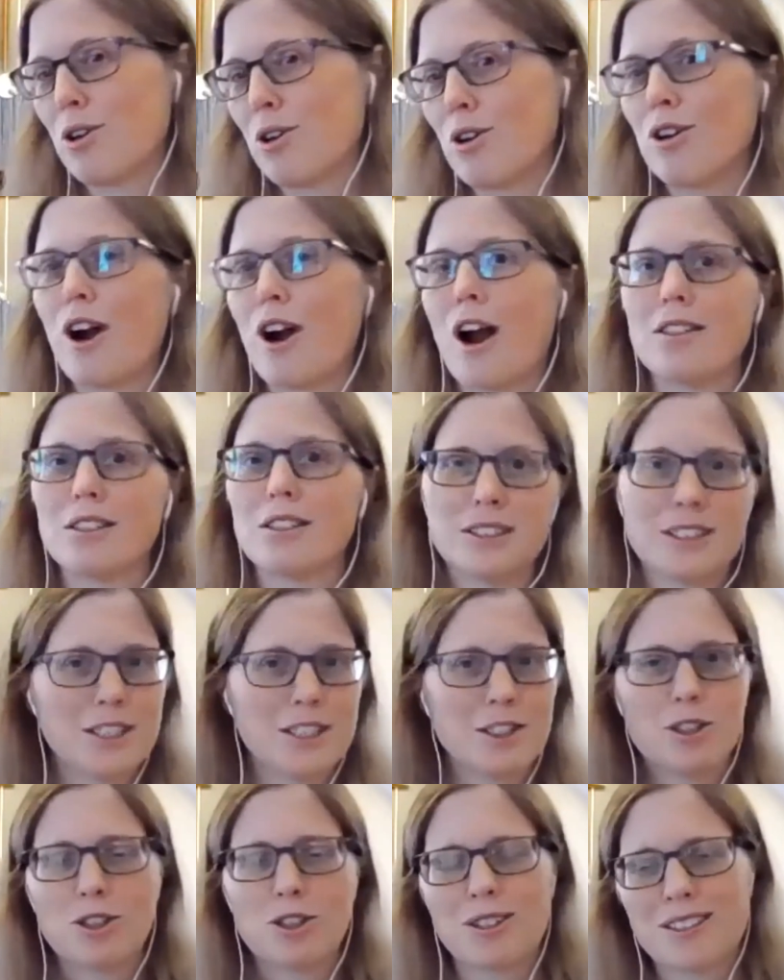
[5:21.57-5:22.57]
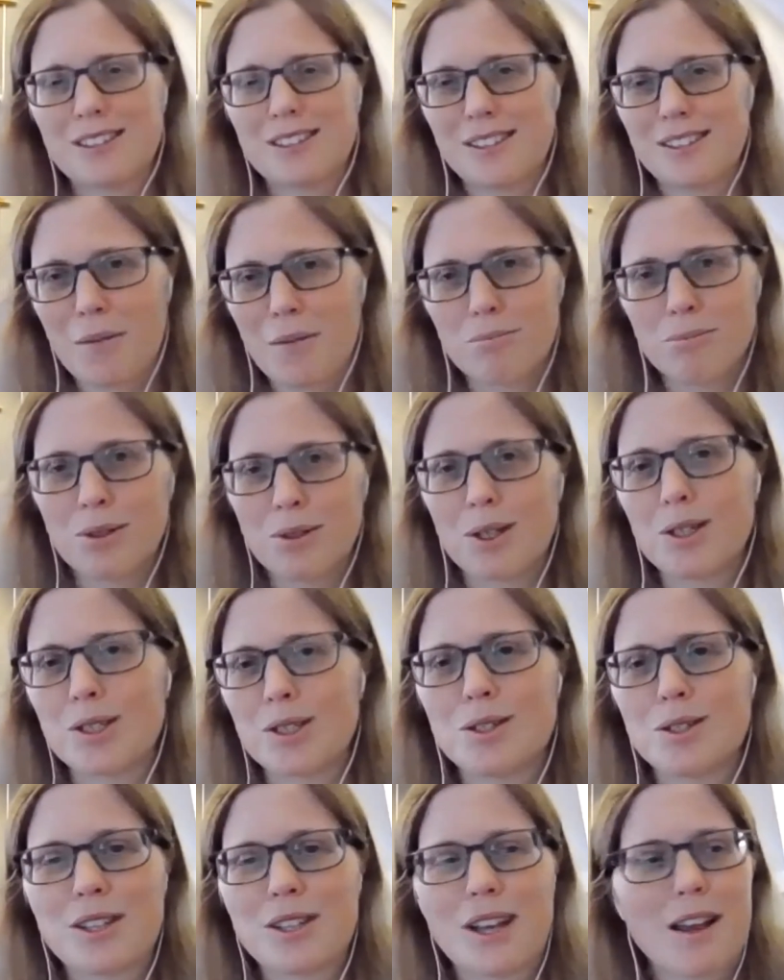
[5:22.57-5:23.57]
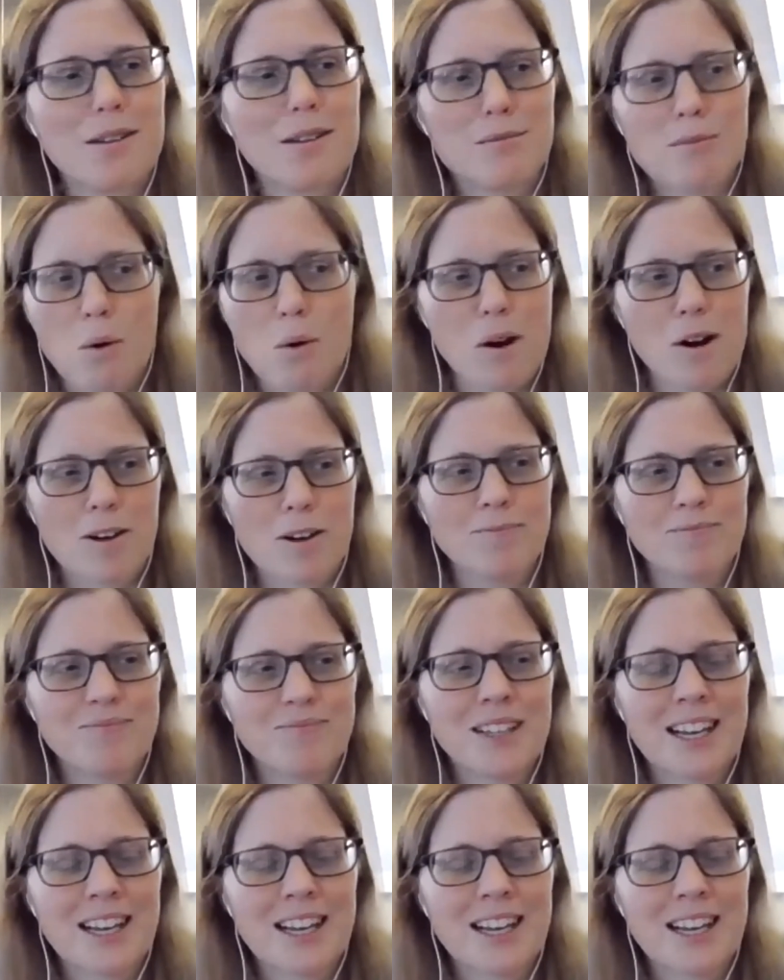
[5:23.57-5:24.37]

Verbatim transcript: cross-stitch samplers, and more.